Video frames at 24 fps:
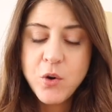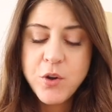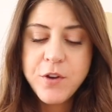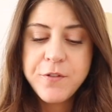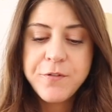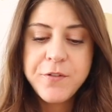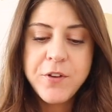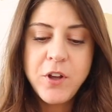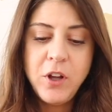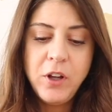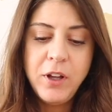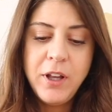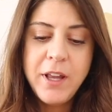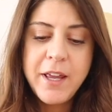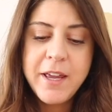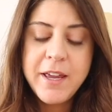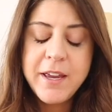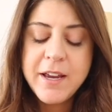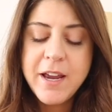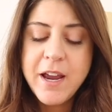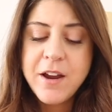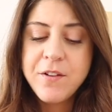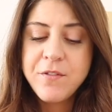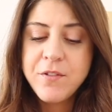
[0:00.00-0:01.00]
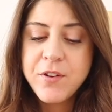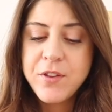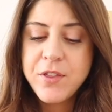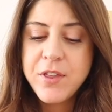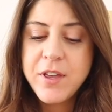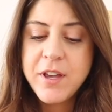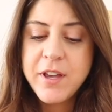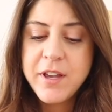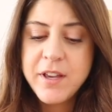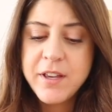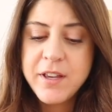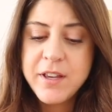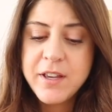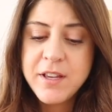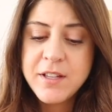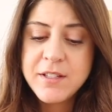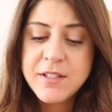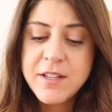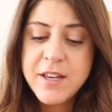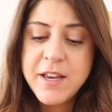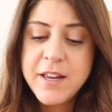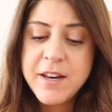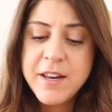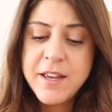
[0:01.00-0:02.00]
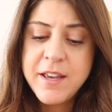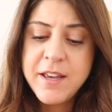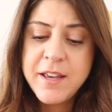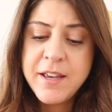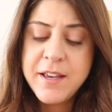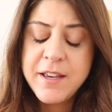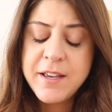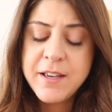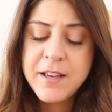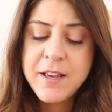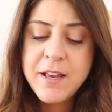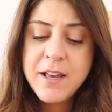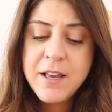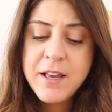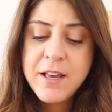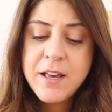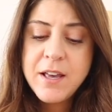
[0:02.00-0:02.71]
You feel like everything is getting